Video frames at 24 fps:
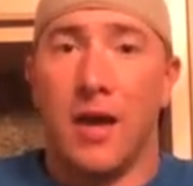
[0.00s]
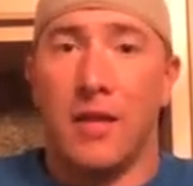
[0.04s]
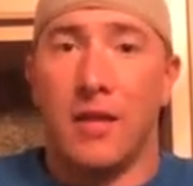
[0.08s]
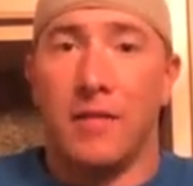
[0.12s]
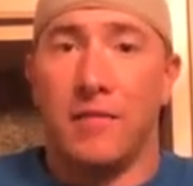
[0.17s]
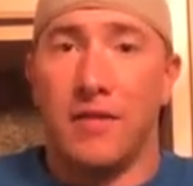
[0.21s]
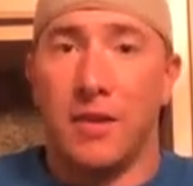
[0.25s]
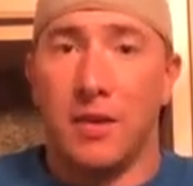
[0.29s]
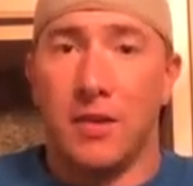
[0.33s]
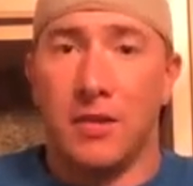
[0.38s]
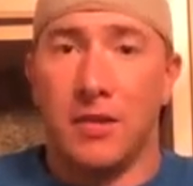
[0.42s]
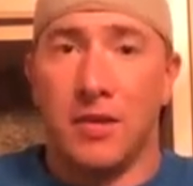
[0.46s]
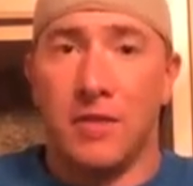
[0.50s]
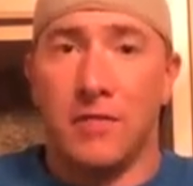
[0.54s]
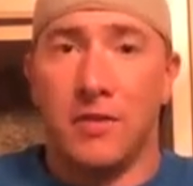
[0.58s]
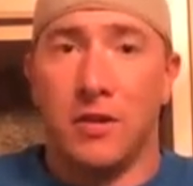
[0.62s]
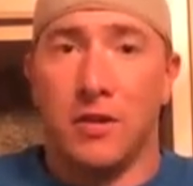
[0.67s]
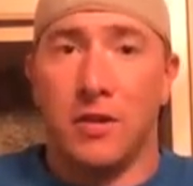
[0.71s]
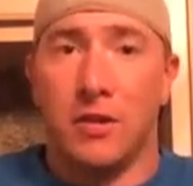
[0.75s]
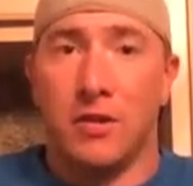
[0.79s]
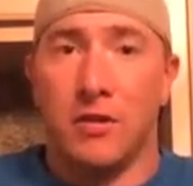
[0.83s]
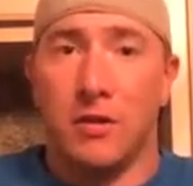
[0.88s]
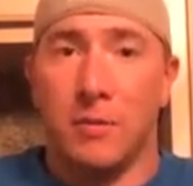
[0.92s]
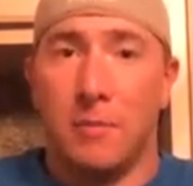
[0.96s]
They feel as if
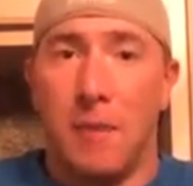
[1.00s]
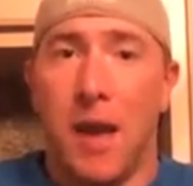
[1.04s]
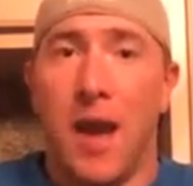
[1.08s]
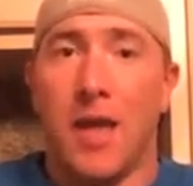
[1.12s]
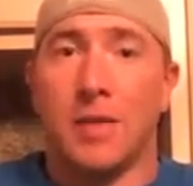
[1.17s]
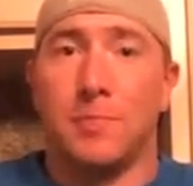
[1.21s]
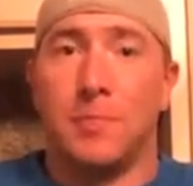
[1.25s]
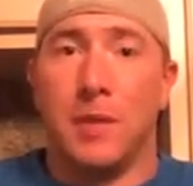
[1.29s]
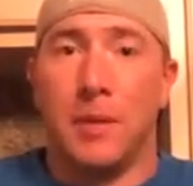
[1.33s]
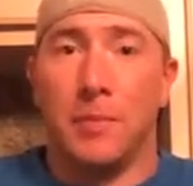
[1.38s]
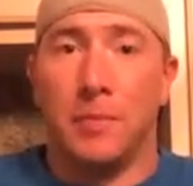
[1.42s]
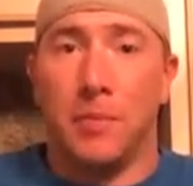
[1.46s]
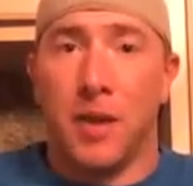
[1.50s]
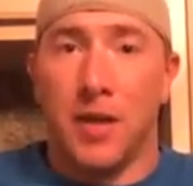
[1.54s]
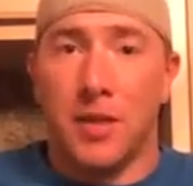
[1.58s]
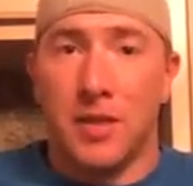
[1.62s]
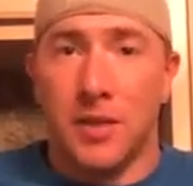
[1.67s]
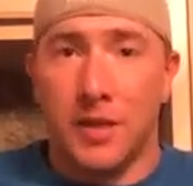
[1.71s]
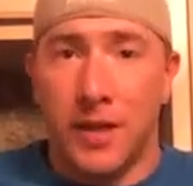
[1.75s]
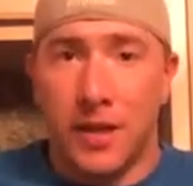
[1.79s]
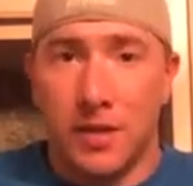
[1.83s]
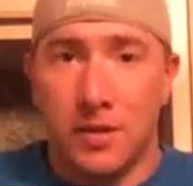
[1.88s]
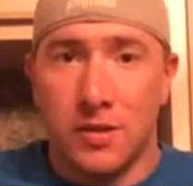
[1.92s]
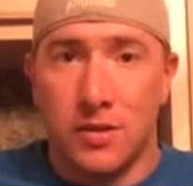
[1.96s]
their back's being
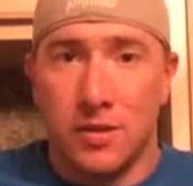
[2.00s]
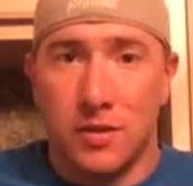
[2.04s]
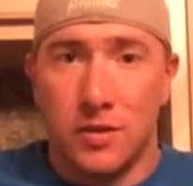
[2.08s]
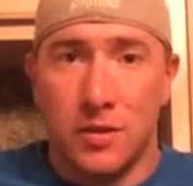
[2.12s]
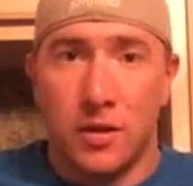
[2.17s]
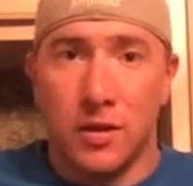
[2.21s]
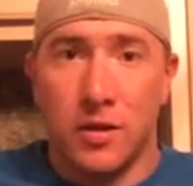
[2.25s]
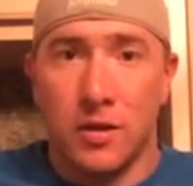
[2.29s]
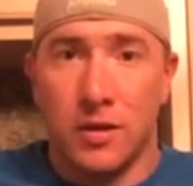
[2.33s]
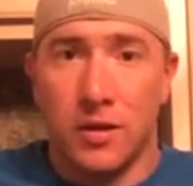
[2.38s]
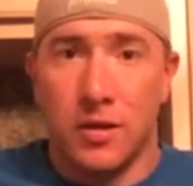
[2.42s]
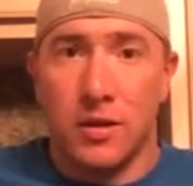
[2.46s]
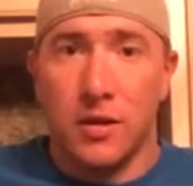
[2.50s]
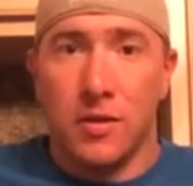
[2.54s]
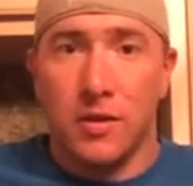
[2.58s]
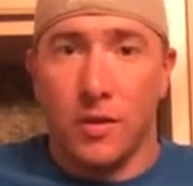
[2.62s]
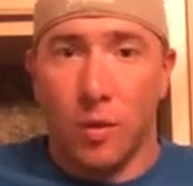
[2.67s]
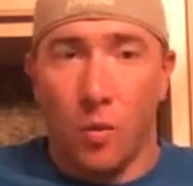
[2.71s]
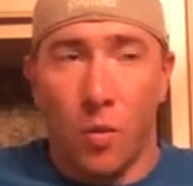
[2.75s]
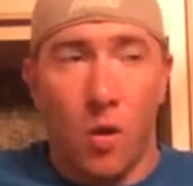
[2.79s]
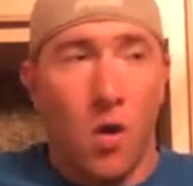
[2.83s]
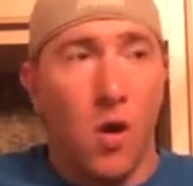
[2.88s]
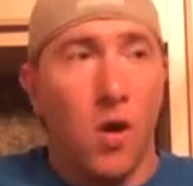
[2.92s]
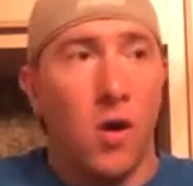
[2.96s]
pressed against the
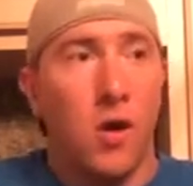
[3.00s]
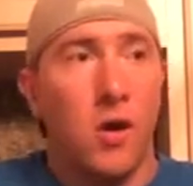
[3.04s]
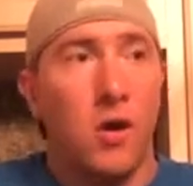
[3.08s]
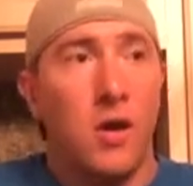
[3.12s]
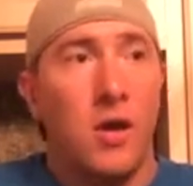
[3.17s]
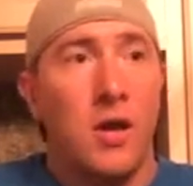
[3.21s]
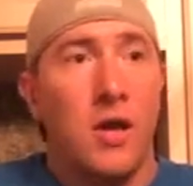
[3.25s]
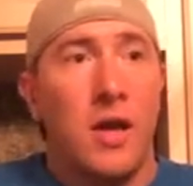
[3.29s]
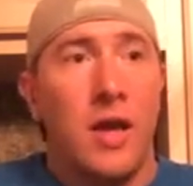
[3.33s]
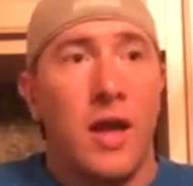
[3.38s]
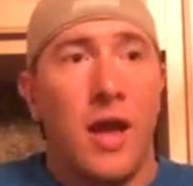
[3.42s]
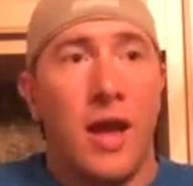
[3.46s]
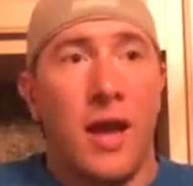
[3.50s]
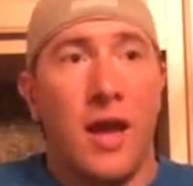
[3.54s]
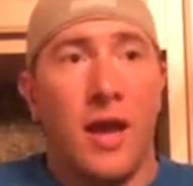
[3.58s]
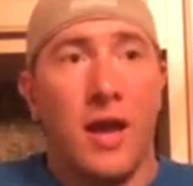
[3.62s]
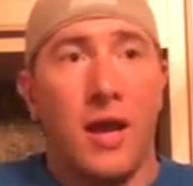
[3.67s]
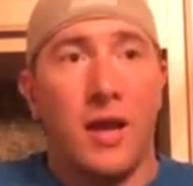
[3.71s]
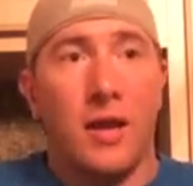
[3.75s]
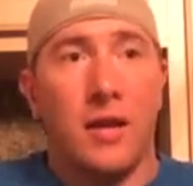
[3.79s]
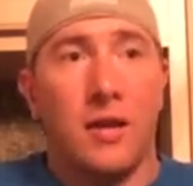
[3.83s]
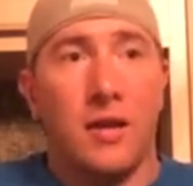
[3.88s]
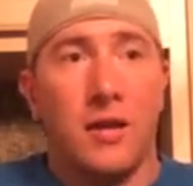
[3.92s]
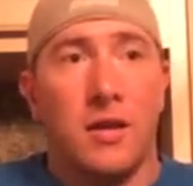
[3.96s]
wall,
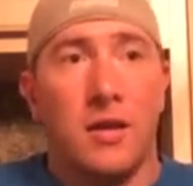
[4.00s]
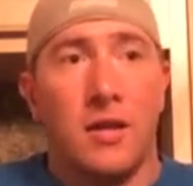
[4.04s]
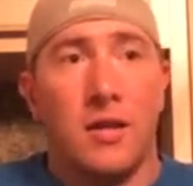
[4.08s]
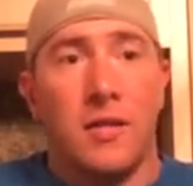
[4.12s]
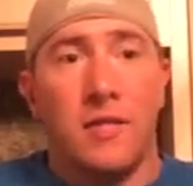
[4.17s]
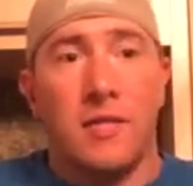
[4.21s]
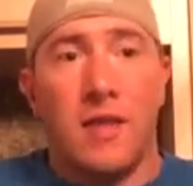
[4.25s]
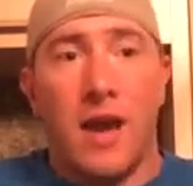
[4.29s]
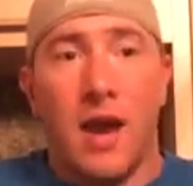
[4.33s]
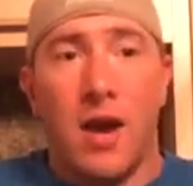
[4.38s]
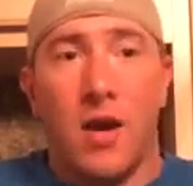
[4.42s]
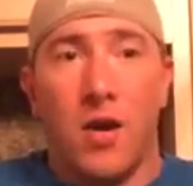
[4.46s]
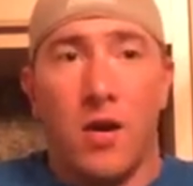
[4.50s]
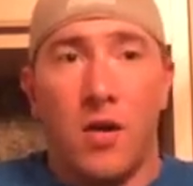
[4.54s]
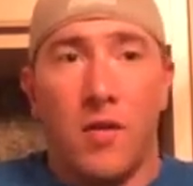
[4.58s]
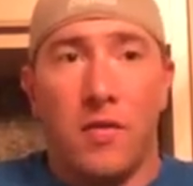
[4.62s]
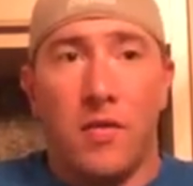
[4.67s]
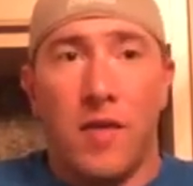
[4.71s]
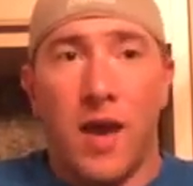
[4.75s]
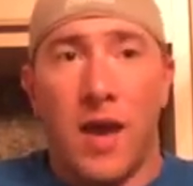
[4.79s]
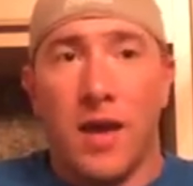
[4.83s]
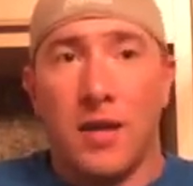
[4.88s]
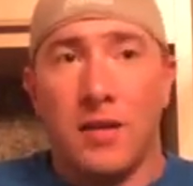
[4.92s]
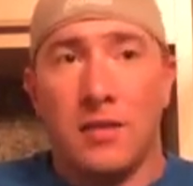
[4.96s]
and
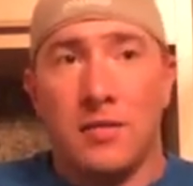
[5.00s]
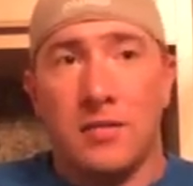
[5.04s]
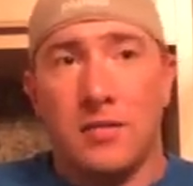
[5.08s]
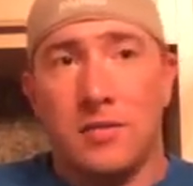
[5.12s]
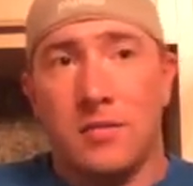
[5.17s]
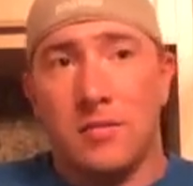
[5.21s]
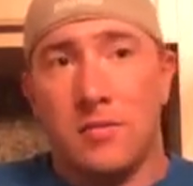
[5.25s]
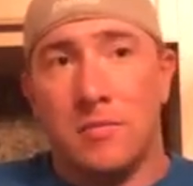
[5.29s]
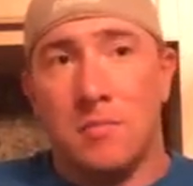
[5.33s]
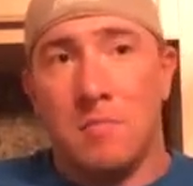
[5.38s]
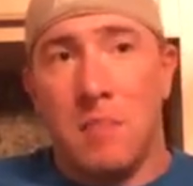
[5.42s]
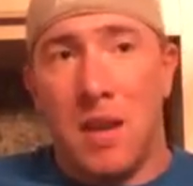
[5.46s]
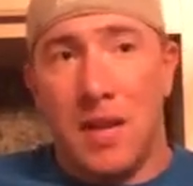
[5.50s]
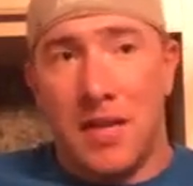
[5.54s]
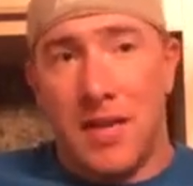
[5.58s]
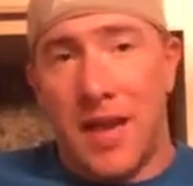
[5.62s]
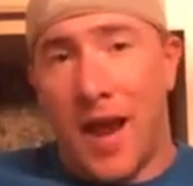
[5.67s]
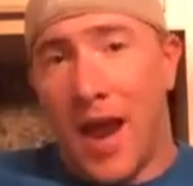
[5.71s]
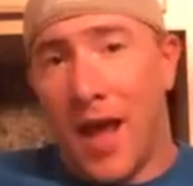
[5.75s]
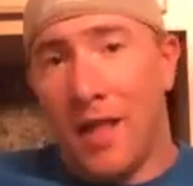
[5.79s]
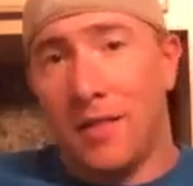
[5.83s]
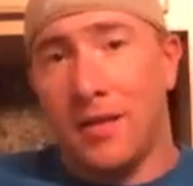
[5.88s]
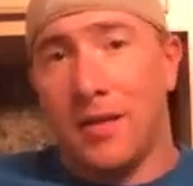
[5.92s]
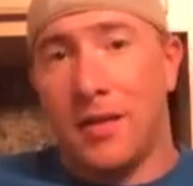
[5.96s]
that
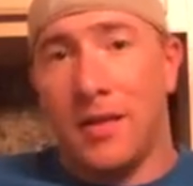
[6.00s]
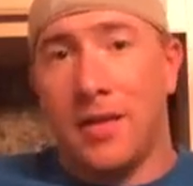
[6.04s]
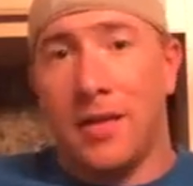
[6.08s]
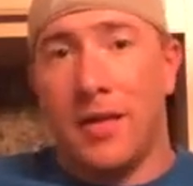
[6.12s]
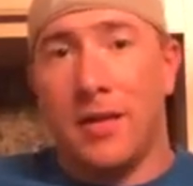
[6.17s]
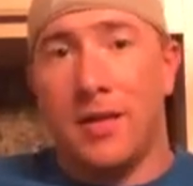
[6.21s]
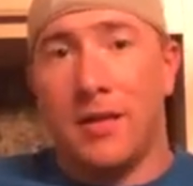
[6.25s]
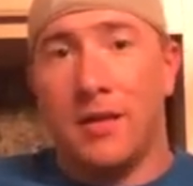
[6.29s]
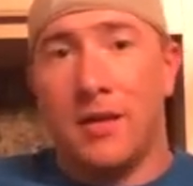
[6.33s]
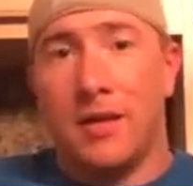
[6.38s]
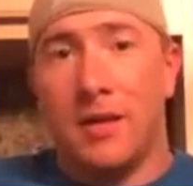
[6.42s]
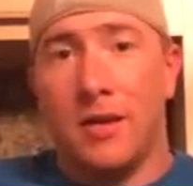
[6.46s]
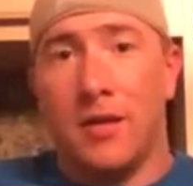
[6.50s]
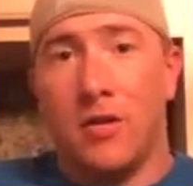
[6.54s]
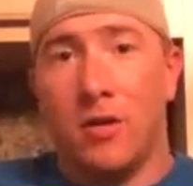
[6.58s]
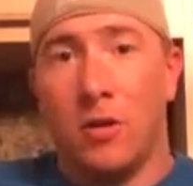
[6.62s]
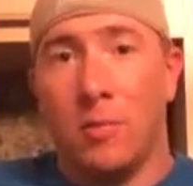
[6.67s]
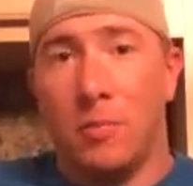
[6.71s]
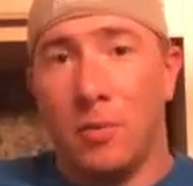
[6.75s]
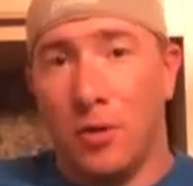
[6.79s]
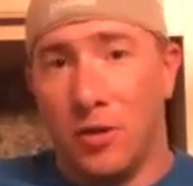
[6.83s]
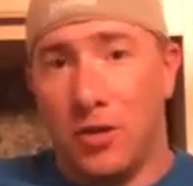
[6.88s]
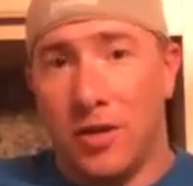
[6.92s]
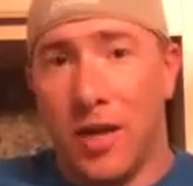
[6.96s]
mentality
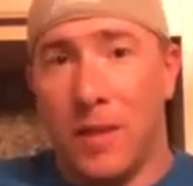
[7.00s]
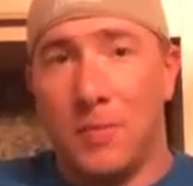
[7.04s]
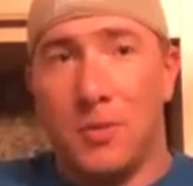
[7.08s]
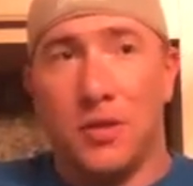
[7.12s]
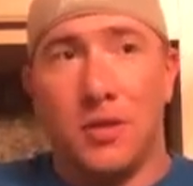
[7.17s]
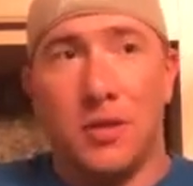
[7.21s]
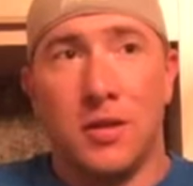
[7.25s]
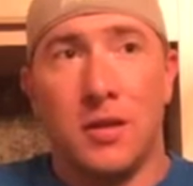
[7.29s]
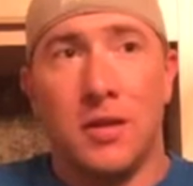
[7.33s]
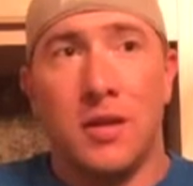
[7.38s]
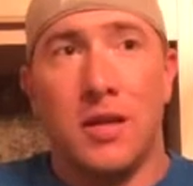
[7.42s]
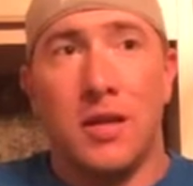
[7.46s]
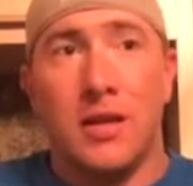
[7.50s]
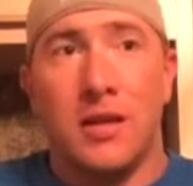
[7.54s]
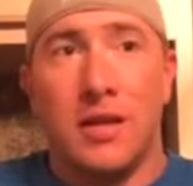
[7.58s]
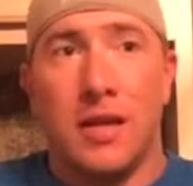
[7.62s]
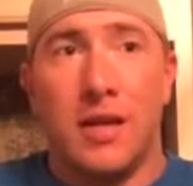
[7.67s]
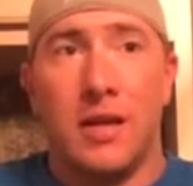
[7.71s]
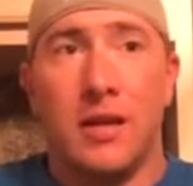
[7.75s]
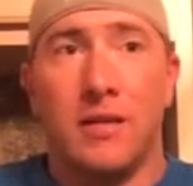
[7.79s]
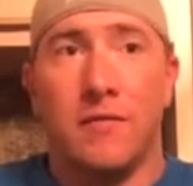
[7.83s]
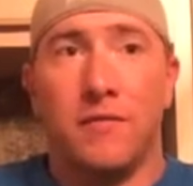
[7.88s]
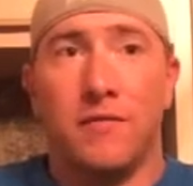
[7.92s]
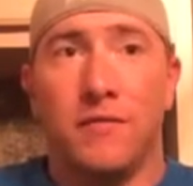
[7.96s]
or perception
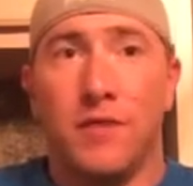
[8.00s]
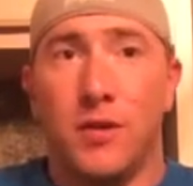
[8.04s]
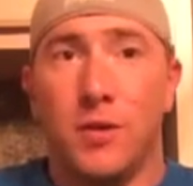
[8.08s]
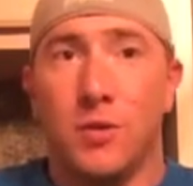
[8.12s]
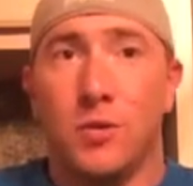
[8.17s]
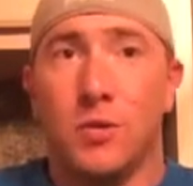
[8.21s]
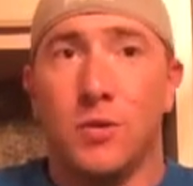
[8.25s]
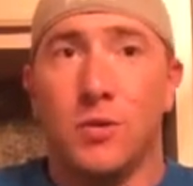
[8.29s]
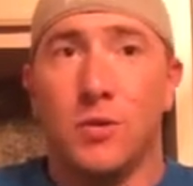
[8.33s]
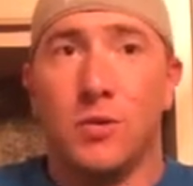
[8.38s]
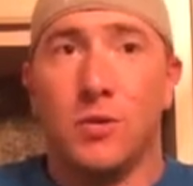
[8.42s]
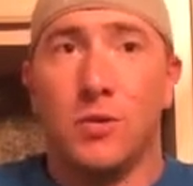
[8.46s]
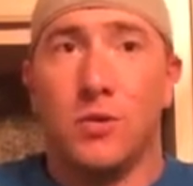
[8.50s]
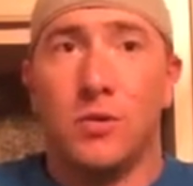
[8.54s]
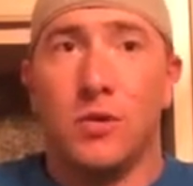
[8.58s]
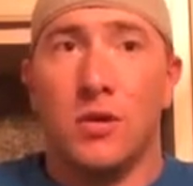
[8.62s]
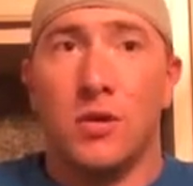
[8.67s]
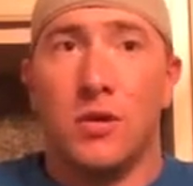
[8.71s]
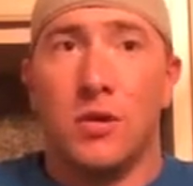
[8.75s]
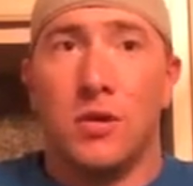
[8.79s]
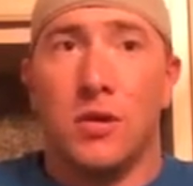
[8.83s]
can fuel